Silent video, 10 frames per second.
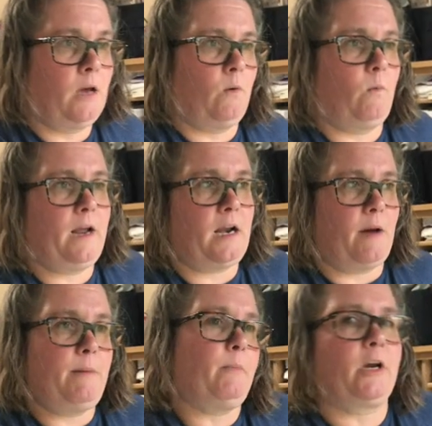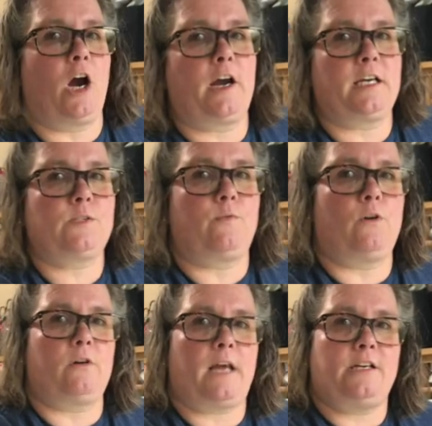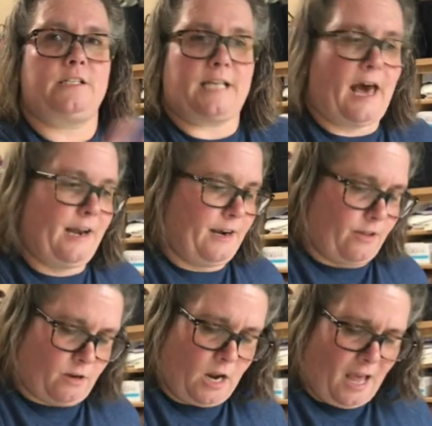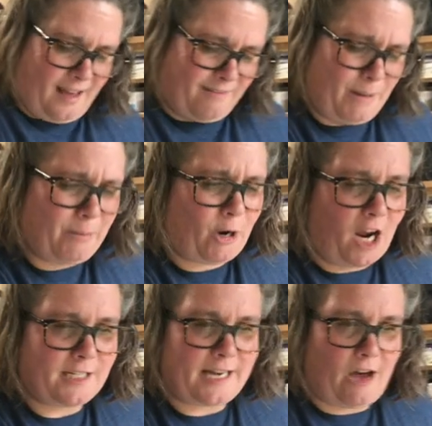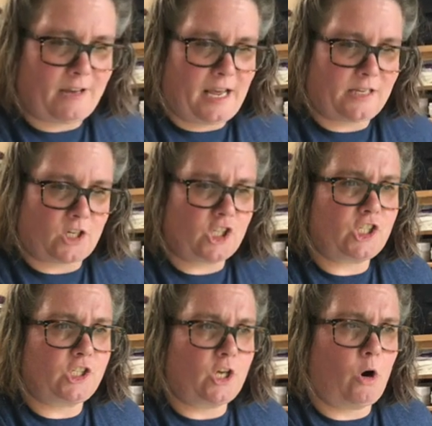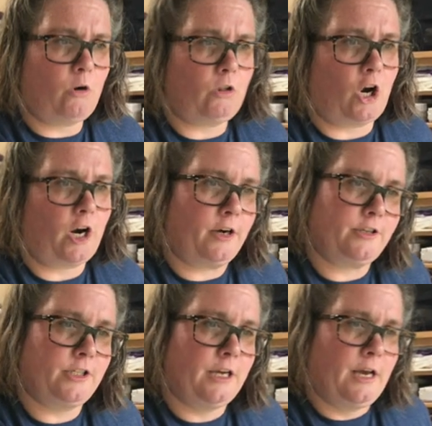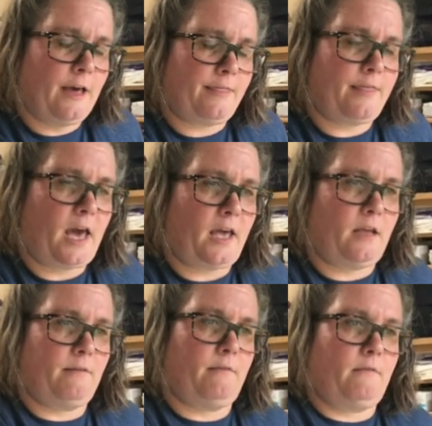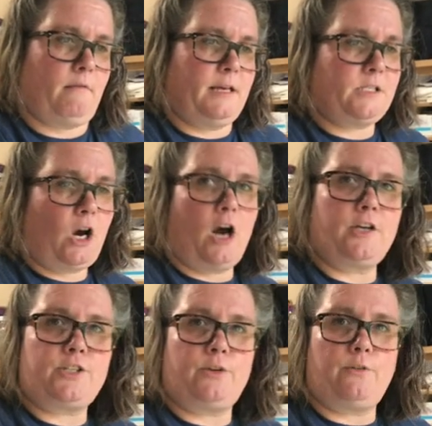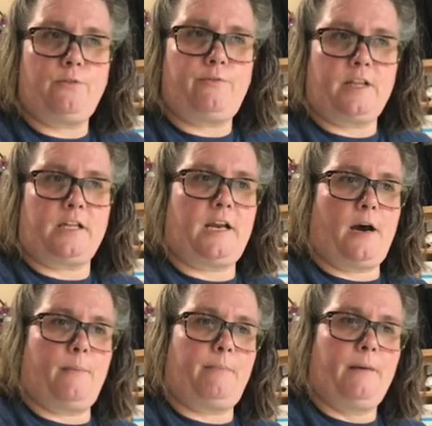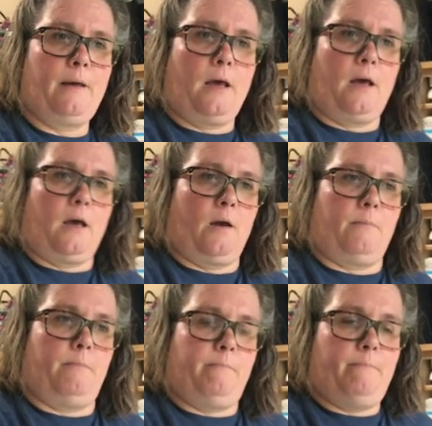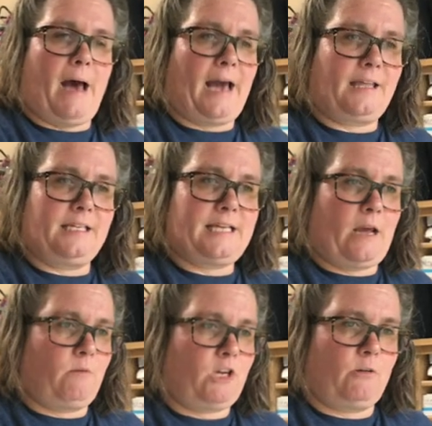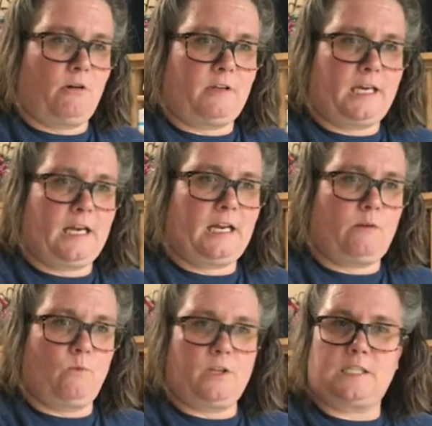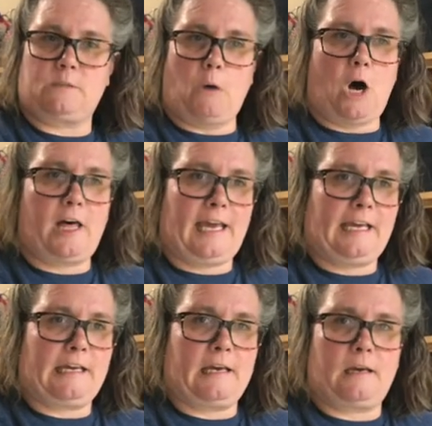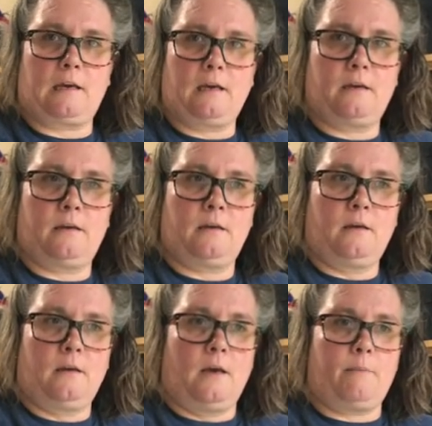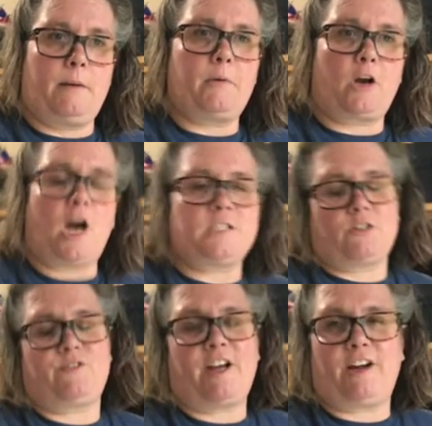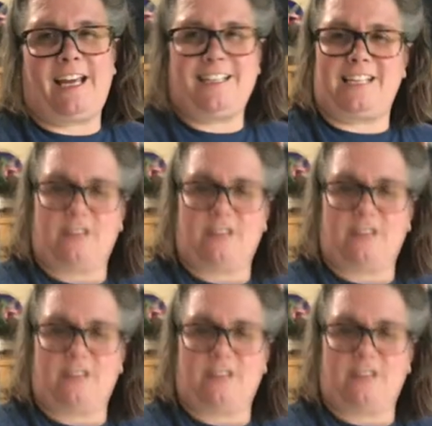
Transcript: when a memory card gets full, I just add another. Memory cards nowadays are so large that it's hard to fill it up. Back in the day when you were only getting really small 8 gig memory cards, it was very easy